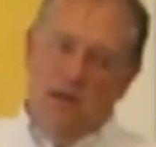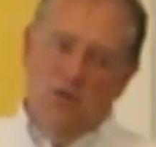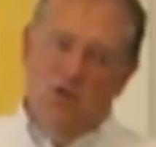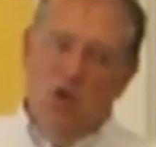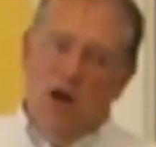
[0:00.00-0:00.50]

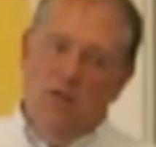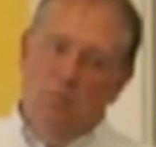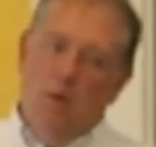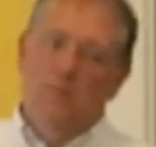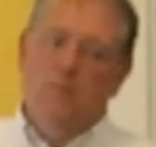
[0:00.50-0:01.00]
is not, the
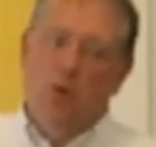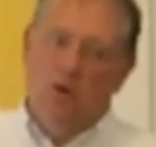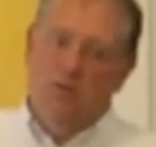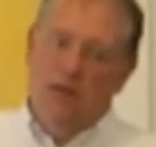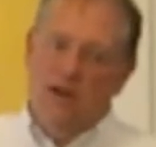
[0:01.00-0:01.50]
mumps part
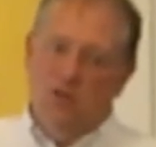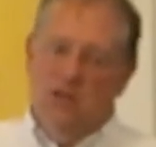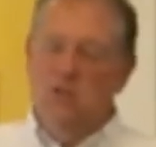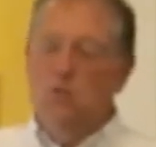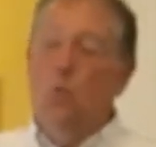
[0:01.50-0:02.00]
of the vaccine
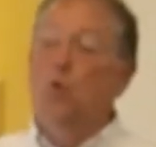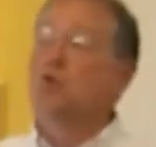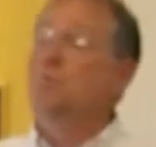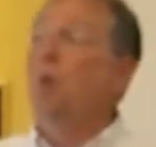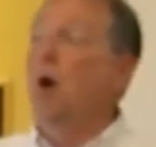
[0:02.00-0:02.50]
is the
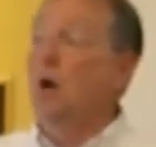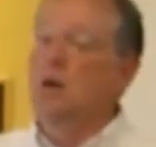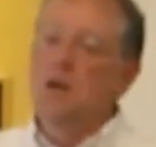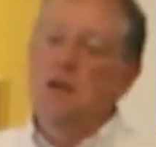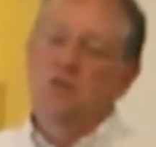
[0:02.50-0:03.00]
worst part.
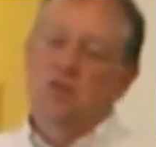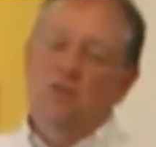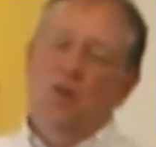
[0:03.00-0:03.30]
So they've